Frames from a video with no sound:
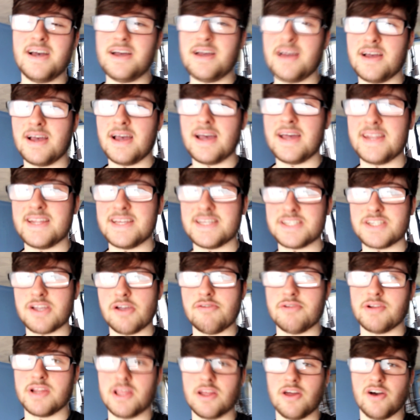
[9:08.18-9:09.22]
and it's
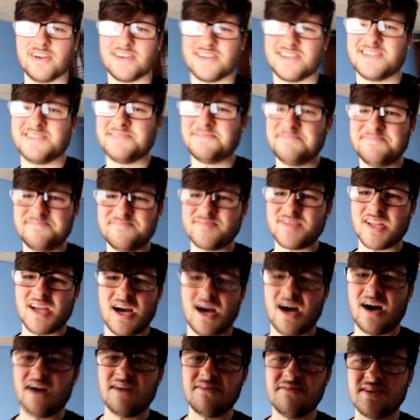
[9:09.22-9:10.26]
only like
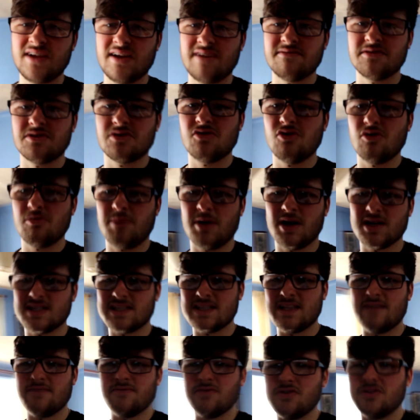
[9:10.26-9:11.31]
half 11, quarter past
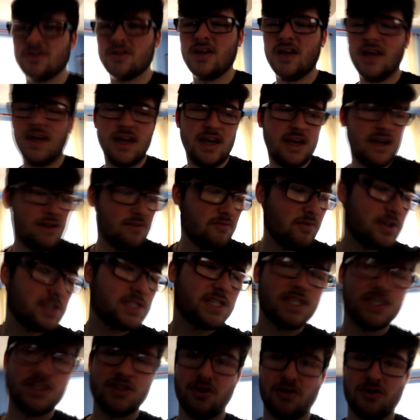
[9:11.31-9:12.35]
11,
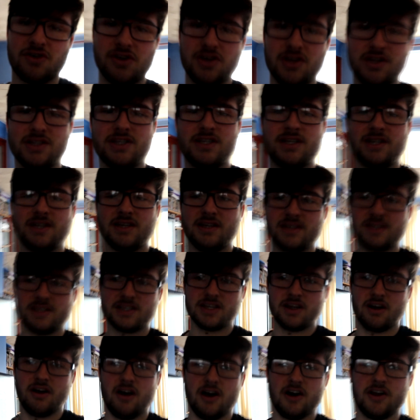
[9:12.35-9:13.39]
which is not good.
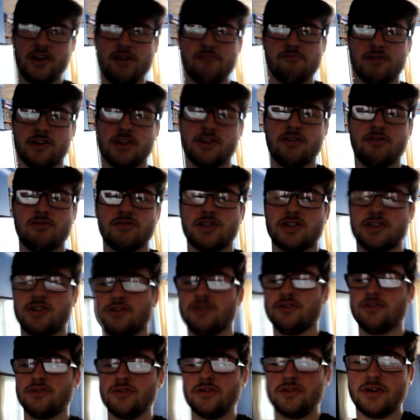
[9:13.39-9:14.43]
So I don't really know what to
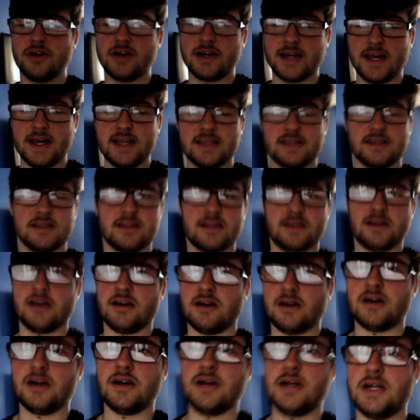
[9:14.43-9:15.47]
do. And.
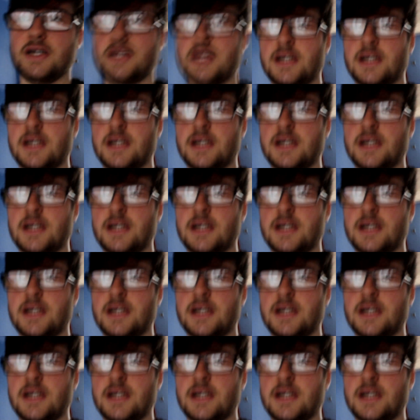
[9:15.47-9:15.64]
Uh,